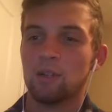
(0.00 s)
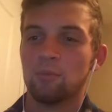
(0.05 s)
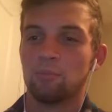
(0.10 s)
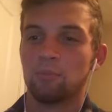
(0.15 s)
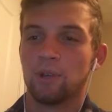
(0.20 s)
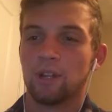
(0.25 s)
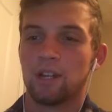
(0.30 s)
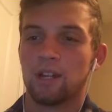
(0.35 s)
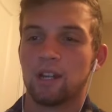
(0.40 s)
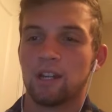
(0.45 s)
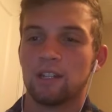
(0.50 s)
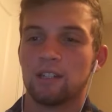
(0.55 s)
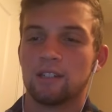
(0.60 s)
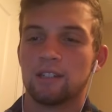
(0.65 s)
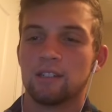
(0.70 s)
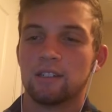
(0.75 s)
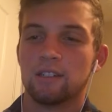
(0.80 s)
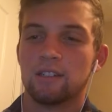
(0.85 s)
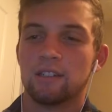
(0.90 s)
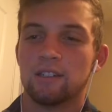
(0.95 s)
But uh,
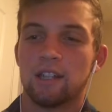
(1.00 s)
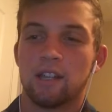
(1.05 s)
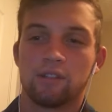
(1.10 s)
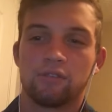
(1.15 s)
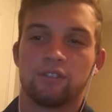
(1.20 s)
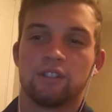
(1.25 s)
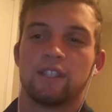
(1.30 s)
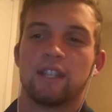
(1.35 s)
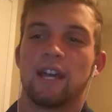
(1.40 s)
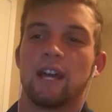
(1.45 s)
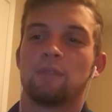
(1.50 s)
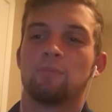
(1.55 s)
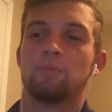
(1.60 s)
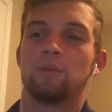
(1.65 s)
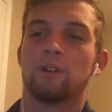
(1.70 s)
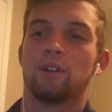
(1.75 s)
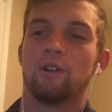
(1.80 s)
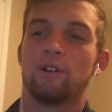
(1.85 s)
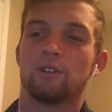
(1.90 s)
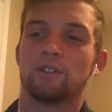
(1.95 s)
not only that,
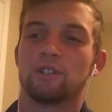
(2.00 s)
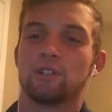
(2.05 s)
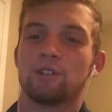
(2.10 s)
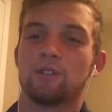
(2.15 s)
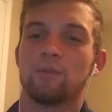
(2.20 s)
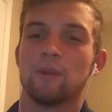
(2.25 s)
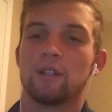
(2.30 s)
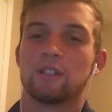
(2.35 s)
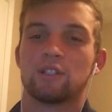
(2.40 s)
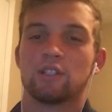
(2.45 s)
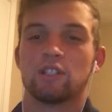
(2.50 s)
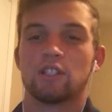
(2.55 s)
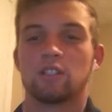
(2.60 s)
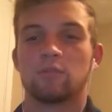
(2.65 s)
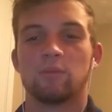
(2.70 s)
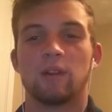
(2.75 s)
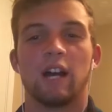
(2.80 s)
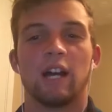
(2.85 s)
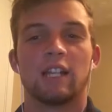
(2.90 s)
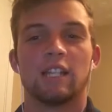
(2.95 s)
but also the messages
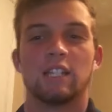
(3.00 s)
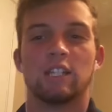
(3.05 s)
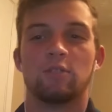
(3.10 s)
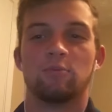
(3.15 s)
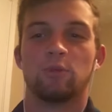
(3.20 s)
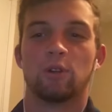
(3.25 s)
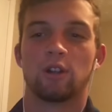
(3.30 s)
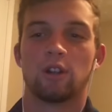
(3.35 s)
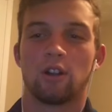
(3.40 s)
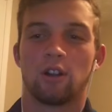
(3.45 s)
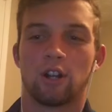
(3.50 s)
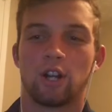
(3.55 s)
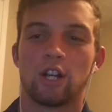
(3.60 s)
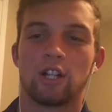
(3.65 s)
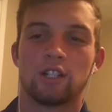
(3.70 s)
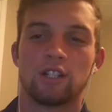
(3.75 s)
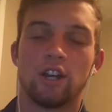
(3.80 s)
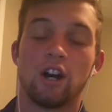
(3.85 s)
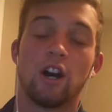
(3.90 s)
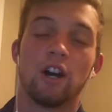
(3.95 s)
behind each book are
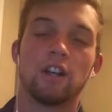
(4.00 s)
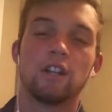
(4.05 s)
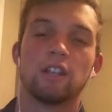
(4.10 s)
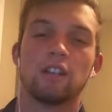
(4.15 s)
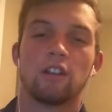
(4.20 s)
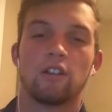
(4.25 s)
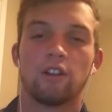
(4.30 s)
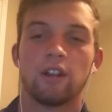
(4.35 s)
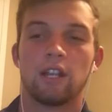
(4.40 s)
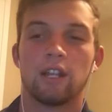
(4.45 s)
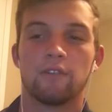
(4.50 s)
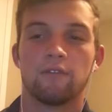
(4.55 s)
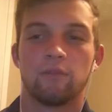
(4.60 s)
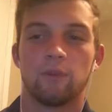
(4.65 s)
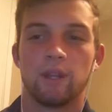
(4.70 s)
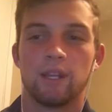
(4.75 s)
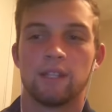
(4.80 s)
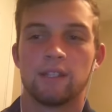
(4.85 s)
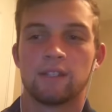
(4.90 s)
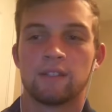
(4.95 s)
taught in creative
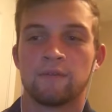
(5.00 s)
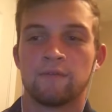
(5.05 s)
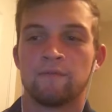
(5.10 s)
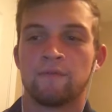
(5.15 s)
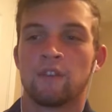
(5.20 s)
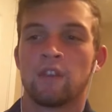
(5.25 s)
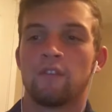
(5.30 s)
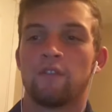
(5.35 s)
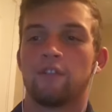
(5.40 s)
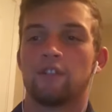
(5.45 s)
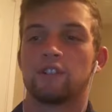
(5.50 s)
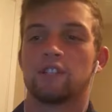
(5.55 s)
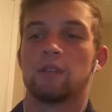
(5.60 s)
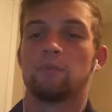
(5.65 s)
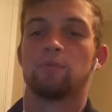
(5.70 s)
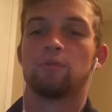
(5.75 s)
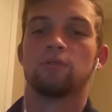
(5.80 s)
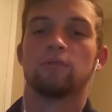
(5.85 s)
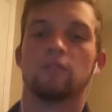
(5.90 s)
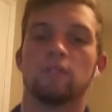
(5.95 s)
ways. For
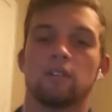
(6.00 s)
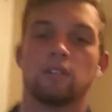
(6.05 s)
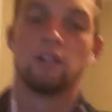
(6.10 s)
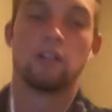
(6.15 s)
example,